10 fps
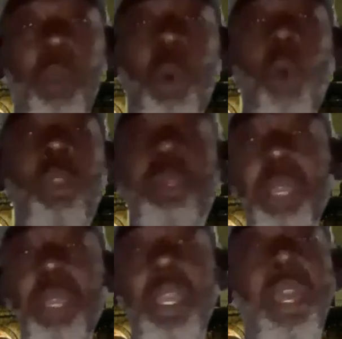It will only
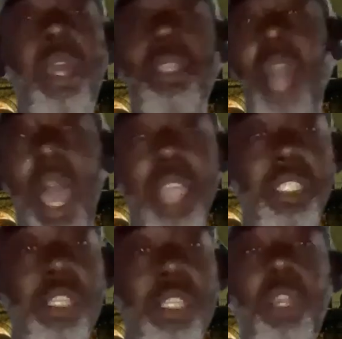be the
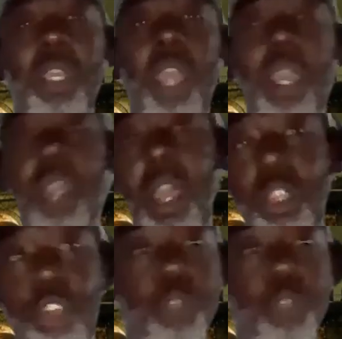icing on the cake,
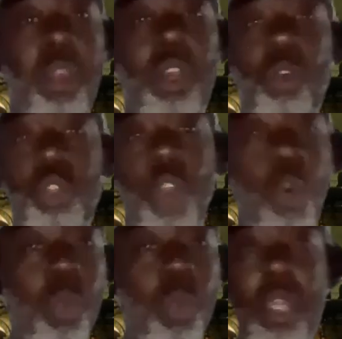the sprinkles
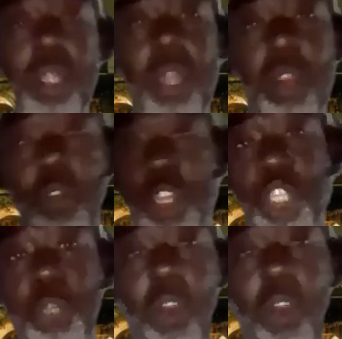with the glitter and the
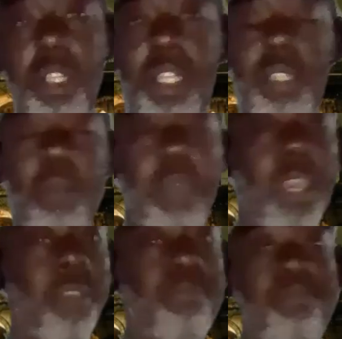sparklies. I
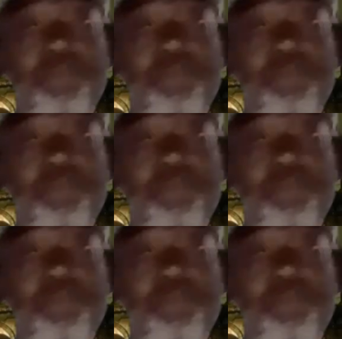mean,